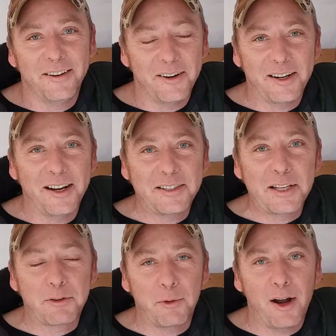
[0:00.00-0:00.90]
all right, guys,
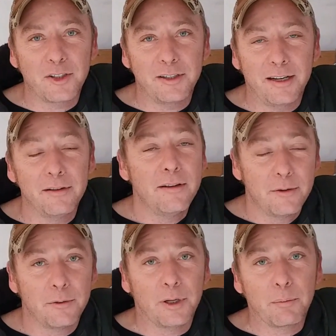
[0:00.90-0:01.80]
thanks for watching today.
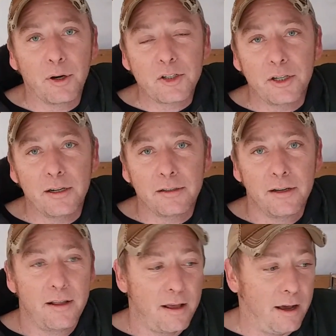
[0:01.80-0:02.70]
Really appreciate it.
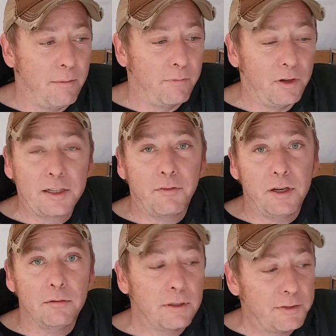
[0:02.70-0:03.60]
If you liked the
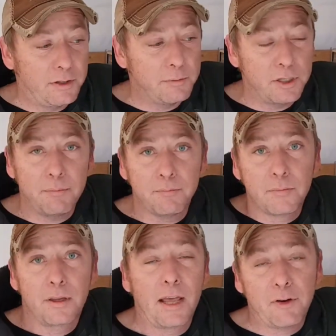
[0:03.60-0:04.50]
video, give us a thumbs up.
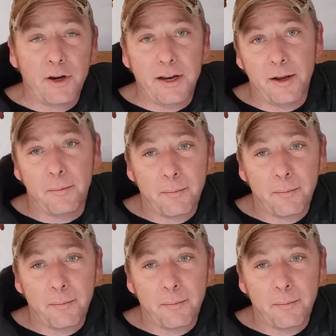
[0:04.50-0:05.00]
Have a great day.